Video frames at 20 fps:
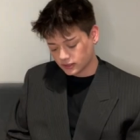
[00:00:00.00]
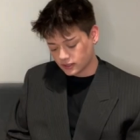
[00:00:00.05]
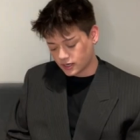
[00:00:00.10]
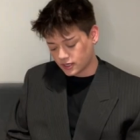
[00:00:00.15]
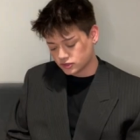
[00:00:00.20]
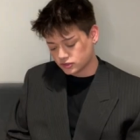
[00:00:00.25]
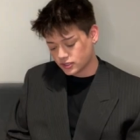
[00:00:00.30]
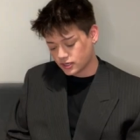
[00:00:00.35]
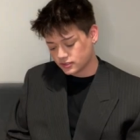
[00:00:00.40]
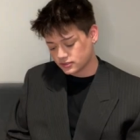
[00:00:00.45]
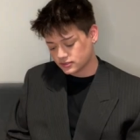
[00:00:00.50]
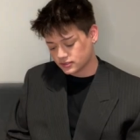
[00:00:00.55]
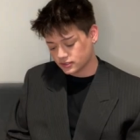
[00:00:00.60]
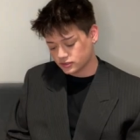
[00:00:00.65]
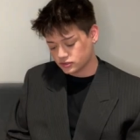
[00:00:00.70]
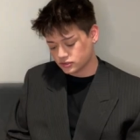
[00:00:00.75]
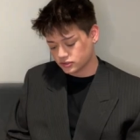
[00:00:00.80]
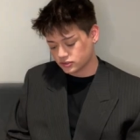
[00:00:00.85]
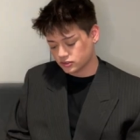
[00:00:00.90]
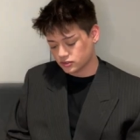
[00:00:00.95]
contrast is
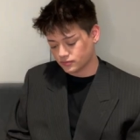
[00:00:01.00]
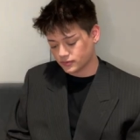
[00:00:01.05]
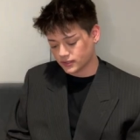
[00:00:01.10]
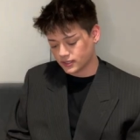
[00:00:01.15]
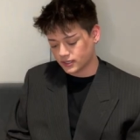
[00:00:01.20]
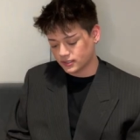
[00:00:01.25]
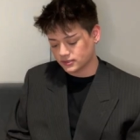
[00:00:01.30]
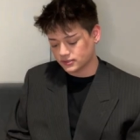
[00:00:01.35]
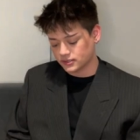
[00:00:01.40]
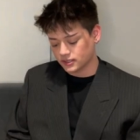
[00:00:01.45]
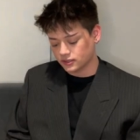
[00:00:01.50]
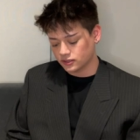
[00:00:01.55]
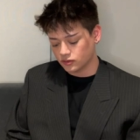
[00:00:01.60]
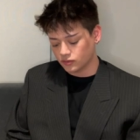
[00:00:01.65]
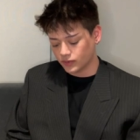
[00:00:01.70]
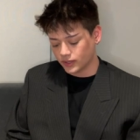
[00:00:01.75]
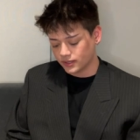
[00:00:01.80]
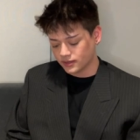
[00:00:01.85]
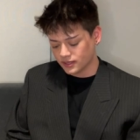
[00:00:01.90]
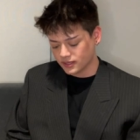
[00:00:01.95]
just super nice. And the
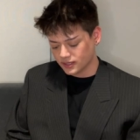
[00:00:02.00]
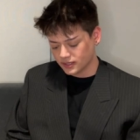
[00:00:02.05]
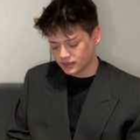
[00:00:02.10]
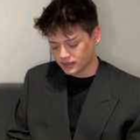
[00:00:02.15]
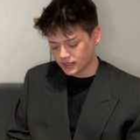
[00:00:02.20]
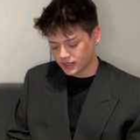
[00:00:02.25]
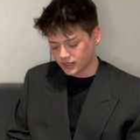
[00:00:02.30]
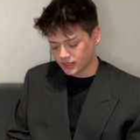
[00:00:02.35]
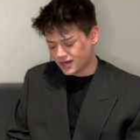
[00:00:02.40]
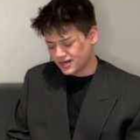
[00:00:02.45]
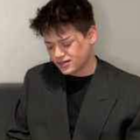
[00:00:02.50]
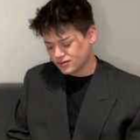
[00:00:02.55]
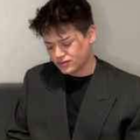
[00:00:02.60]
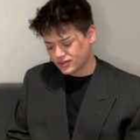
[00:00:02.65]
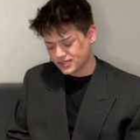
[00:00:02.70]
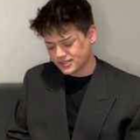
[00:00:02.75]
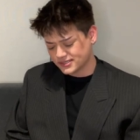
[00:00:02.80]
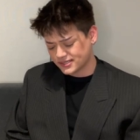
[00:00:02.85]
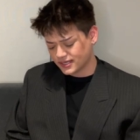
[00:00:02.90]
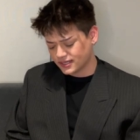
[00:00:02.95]
way that it like, I don't want
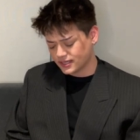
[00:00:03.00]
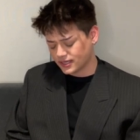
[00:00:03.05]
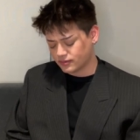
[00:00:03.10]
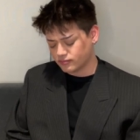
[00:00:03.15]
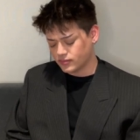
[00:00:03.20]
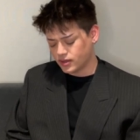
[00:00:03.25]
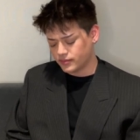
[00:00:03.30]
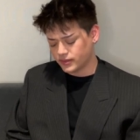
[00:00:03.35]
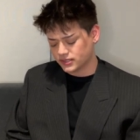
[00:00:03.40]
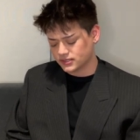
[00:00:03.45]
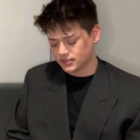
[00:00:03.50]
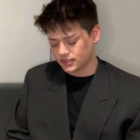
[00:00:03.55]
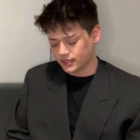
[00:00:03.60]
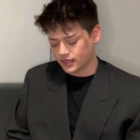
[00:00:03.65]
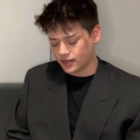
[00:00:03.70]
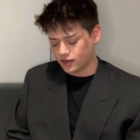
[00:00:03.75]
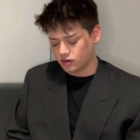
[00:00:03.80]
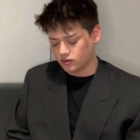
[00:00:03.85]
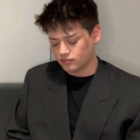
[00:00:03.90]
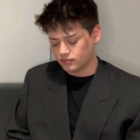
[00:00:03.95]
to say like mimics a
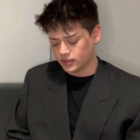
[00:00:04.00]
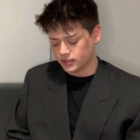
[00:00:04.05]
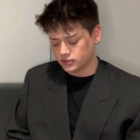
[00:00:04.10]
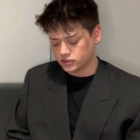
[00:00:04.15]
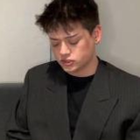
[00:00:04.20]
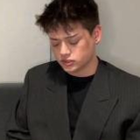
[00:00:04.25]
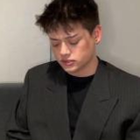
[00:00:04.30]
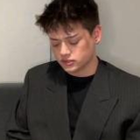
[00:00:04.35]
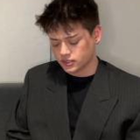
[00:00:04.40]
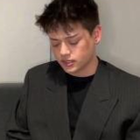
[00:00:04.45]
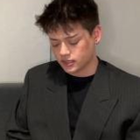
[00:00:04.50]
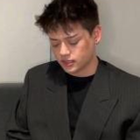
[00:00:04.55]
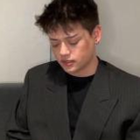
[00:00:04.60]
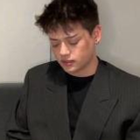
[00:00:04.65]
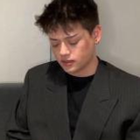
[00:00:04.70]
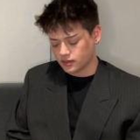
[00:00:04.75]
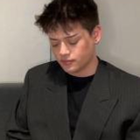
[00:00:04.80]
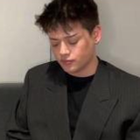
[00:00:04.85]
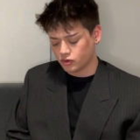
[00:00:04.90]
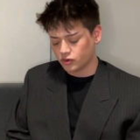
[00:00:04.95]
gown, but it's just like
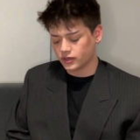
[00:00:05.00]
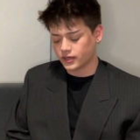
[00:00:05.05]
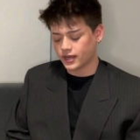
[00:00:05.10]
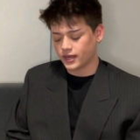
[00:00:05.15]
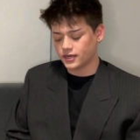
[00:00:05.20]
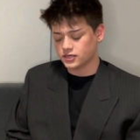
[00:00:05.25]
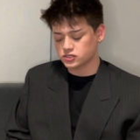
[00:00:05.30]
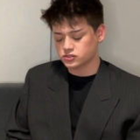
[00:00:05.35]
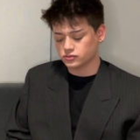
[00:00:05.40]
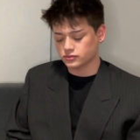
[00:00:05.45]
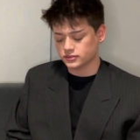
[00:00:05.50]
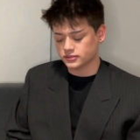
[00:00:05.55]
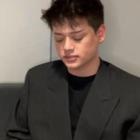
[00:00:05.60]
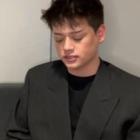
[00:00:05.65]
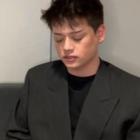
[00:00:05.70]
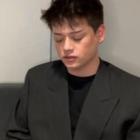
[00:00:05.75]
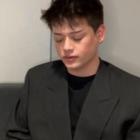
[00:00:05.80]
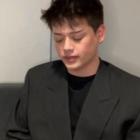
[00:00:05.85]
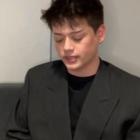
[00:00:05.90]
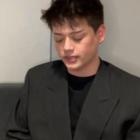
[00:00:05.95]
a more casual
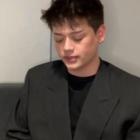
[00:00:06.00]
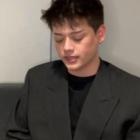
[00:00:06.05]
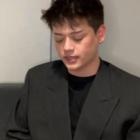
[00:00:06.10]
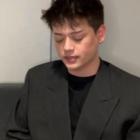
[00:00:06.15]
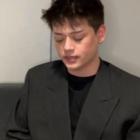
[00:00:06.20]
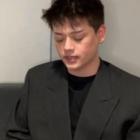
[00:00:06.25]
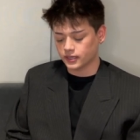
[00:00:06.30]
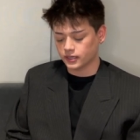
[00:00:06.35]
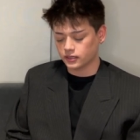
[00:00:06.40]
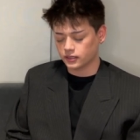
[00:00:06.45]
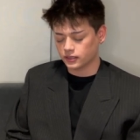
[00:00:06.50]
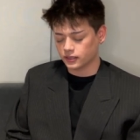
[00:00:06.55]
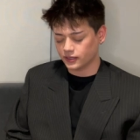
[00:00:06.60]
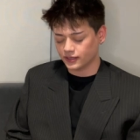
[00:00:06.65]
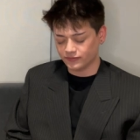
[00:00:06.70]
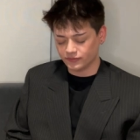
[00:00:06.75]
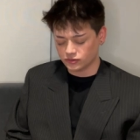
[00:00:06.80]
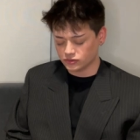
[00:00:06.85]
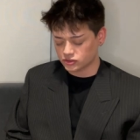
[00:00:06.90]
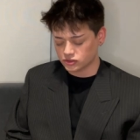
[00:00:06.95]
silhouette that like,
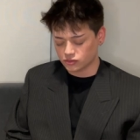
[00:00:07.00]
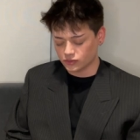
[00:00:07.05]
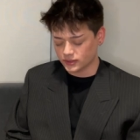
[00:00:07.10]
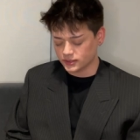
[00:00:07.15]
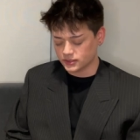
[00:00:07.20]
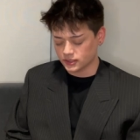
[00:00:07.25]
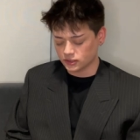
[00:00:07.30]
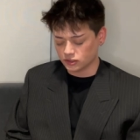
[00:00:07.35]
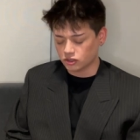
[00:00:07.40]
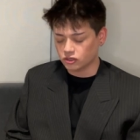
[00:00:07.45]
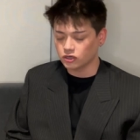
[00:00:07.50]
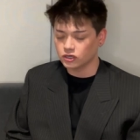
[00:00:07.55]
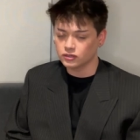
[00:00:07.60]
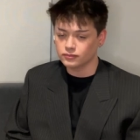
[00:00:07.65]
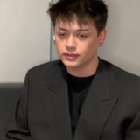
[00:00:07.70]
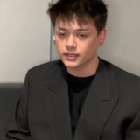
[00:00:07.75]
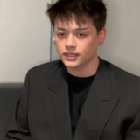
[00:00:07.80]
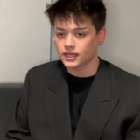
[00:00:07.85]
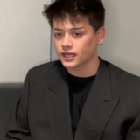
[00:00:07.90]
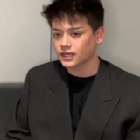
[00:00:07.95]
if you squinted, could
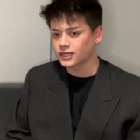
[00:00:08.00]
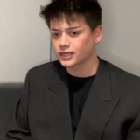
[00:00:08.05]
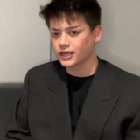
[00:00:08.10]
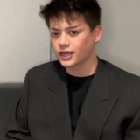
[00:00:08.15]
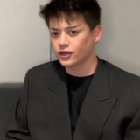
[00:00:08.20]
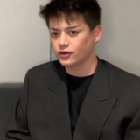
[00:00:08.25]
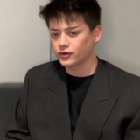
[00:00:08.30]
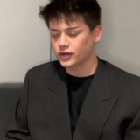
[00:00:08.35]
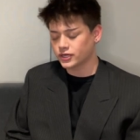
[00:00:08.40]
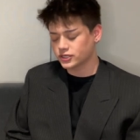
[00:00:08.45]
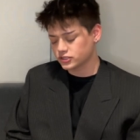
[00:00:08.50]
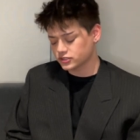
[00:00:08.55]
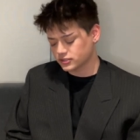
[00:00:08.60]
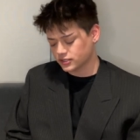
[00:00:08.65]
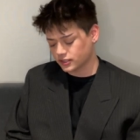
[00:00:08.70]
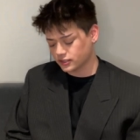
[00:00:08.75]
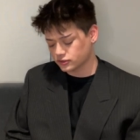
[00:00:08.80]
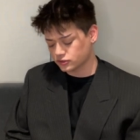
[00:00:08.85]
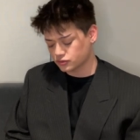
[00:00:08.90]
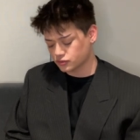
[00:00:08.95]
be like a gown. I just
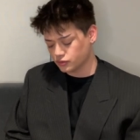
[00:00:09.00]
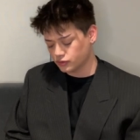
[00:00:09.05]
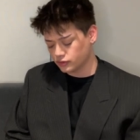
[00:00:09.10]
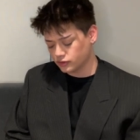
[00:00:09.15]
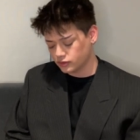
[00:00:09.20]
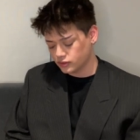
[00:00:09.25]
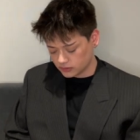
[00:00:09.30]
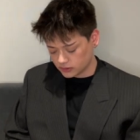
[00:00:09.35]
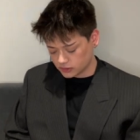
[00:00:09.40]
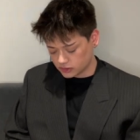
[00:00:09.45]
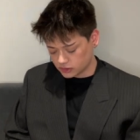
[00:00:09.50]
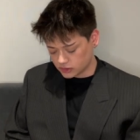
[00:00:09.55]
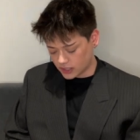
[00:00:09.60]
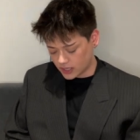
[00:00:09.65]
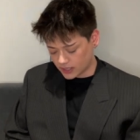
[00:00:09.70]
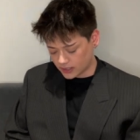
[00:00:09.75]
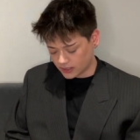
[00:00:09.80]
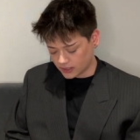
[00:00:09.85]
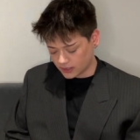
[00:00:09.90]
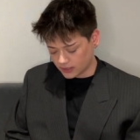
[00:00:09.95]
think it's cool. The
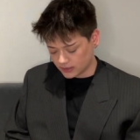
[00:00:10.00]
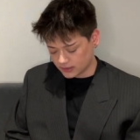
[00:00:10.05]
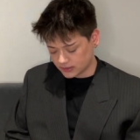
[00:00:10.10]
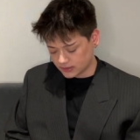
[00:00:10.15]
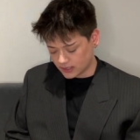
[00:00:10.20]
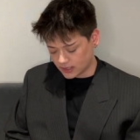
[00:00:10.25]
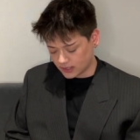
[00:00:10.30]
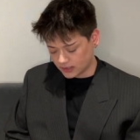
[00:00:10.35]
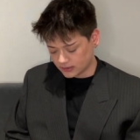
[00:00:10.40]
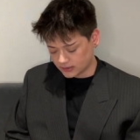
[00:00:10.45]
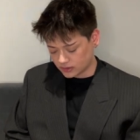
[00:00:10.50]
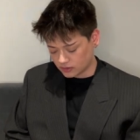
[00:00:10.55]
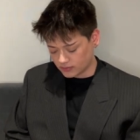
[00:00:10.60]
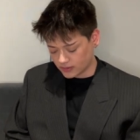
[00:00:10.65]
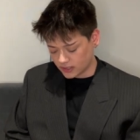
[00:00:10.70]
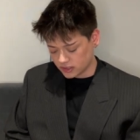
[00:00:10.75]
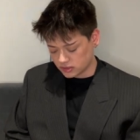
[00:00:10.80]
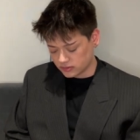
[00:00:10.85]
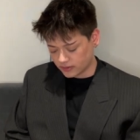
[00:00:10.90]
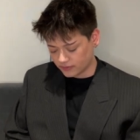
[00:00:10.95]
jacket is nice. It
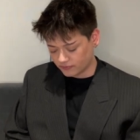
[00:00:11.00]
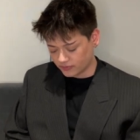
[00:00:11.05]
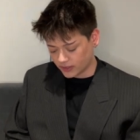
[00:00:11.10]
reminds me of